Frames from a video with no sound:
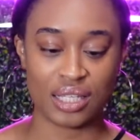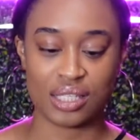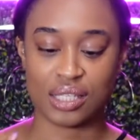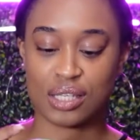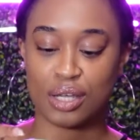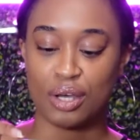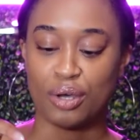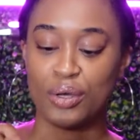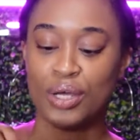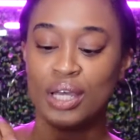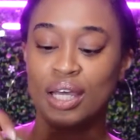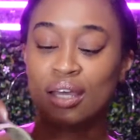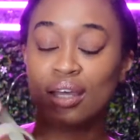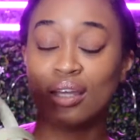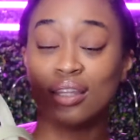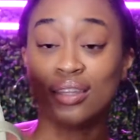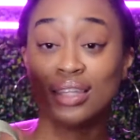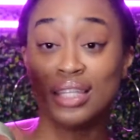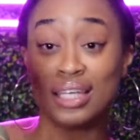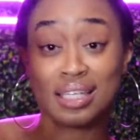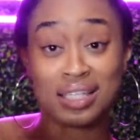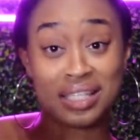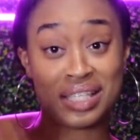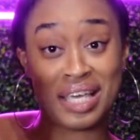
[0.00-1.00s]
So
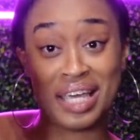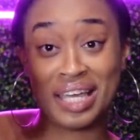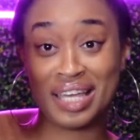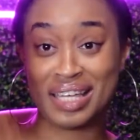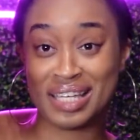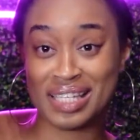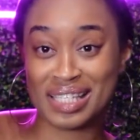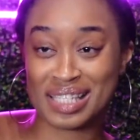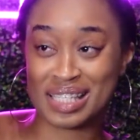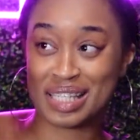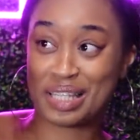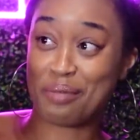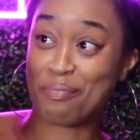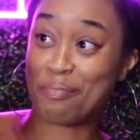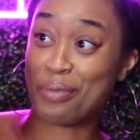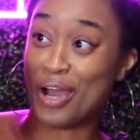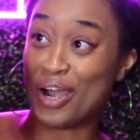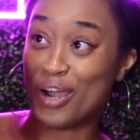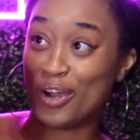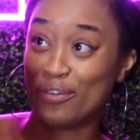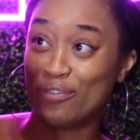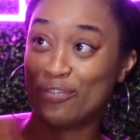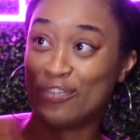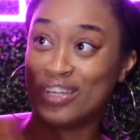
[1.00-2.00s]
this is the
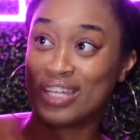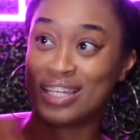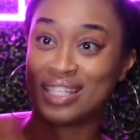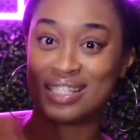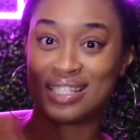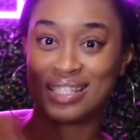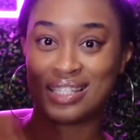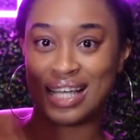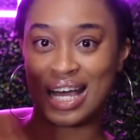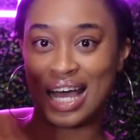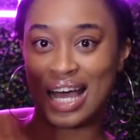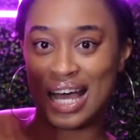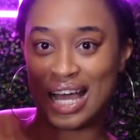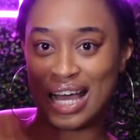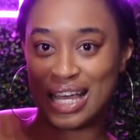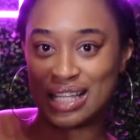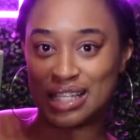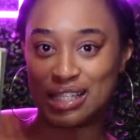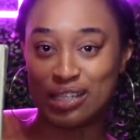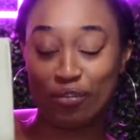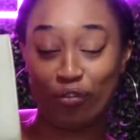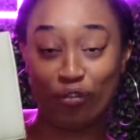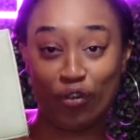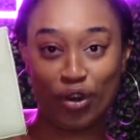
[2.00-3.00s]
perfect
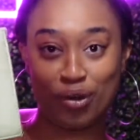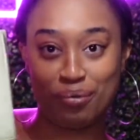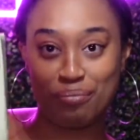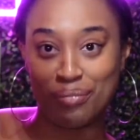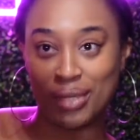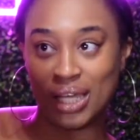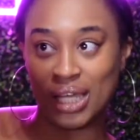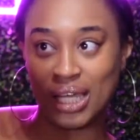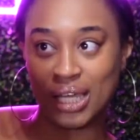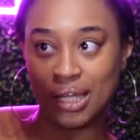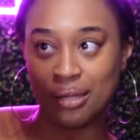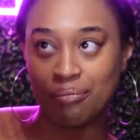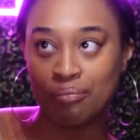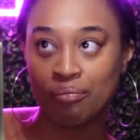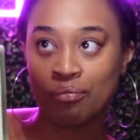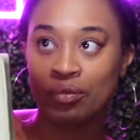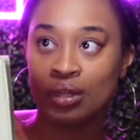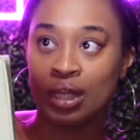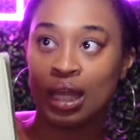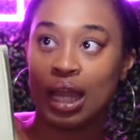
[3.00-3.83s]
size for me.